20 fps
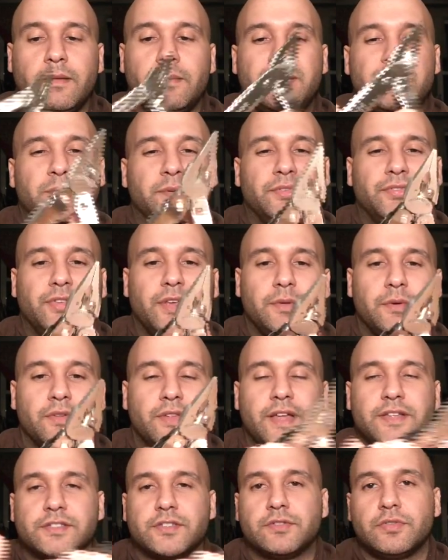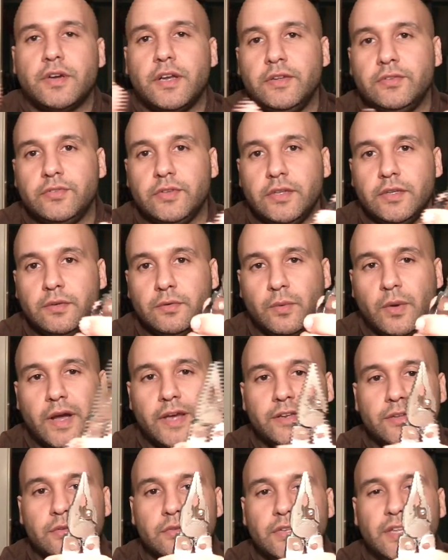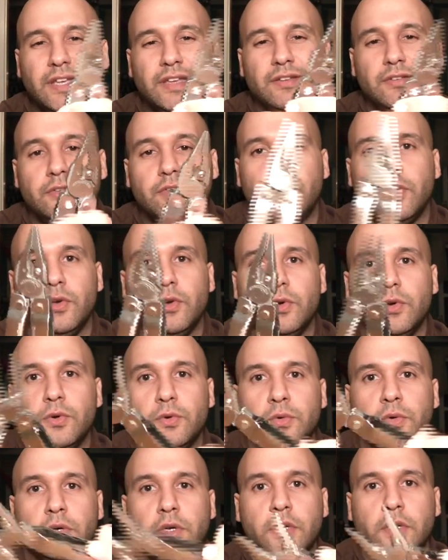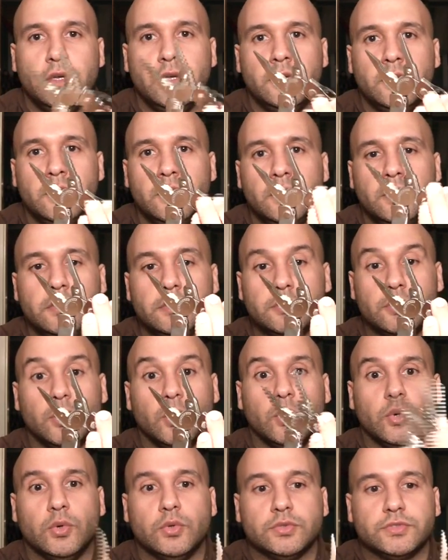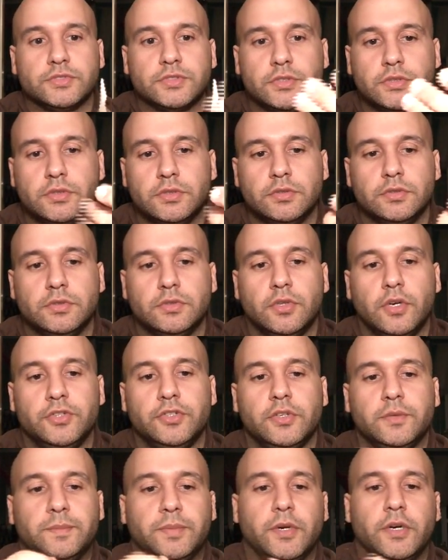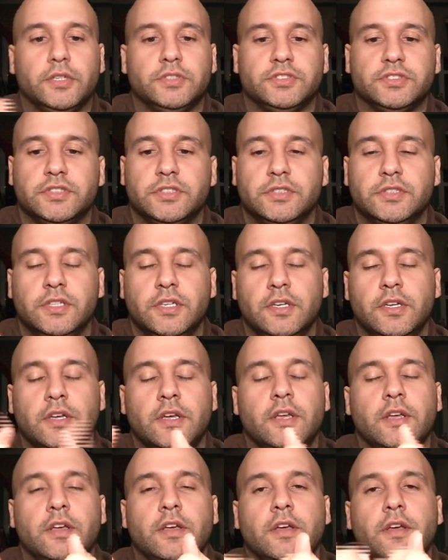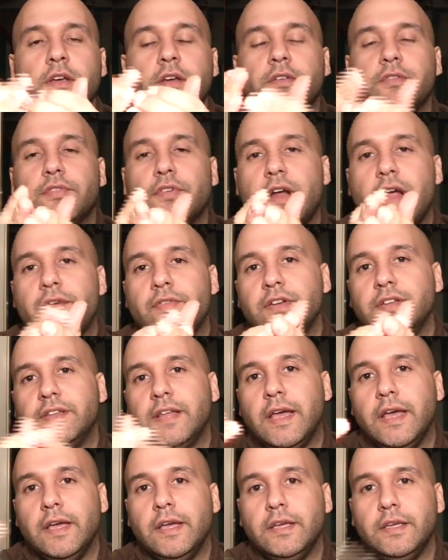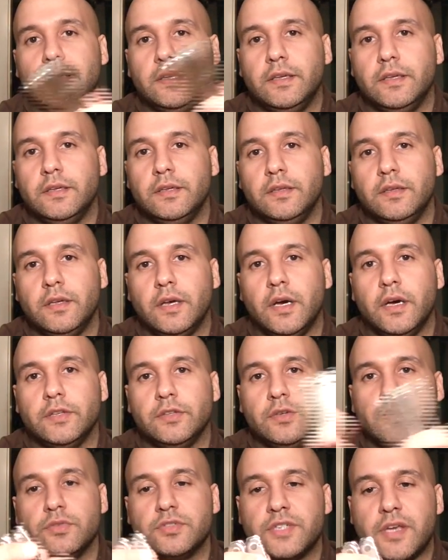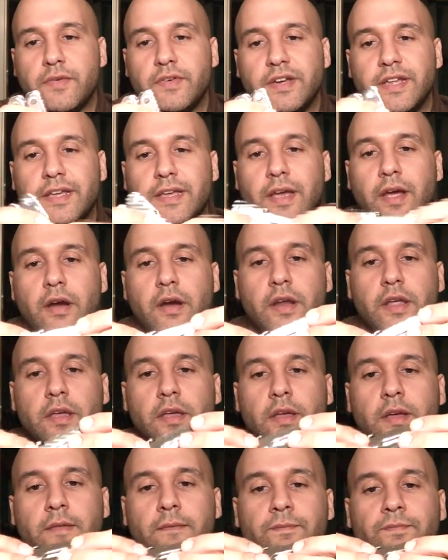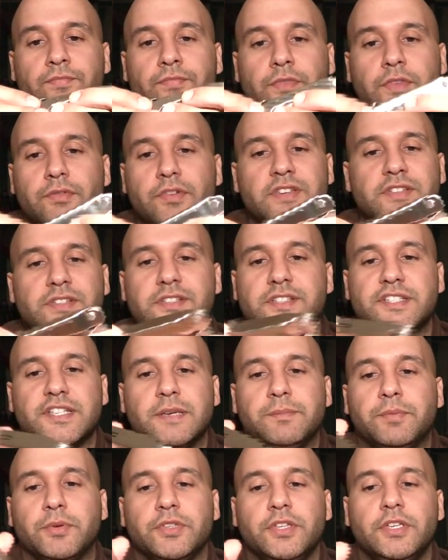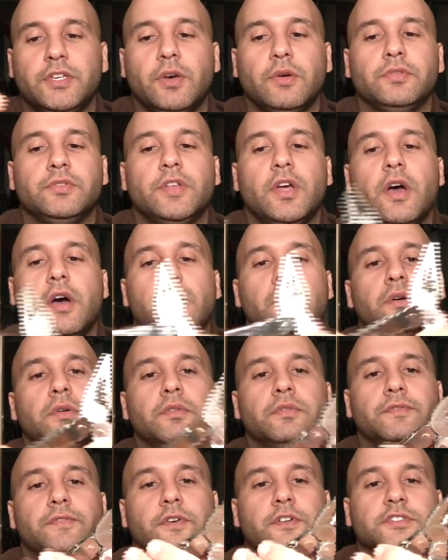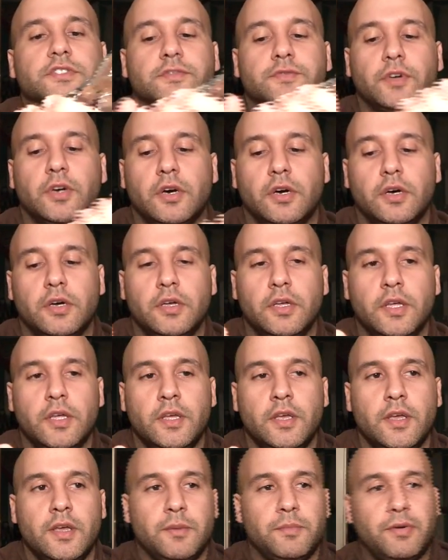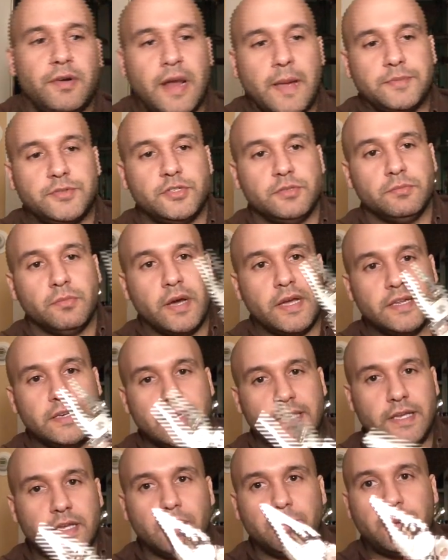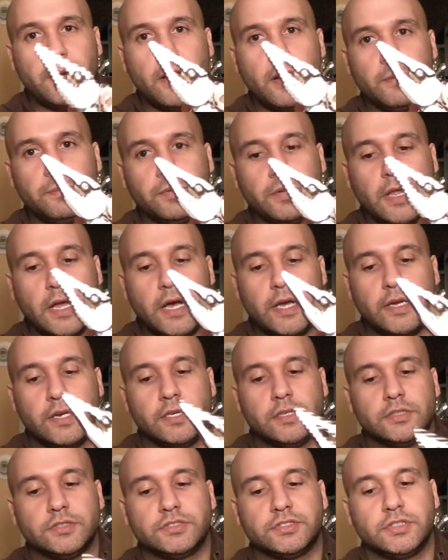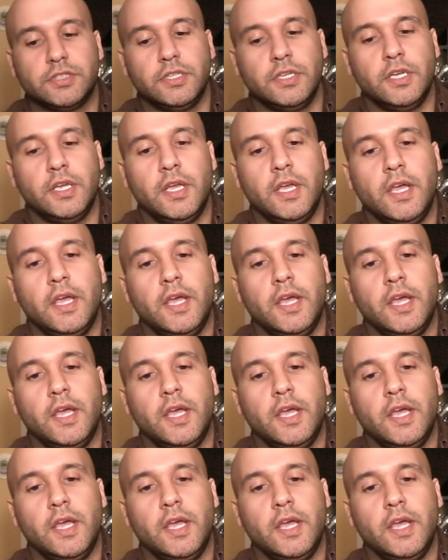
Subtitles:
And people say, well, that's crazy. Why do you need two tools on your person for everyday use, everyday carry? The reason is simple. You don't know, first of all, perhaps you might need a pair of pliers,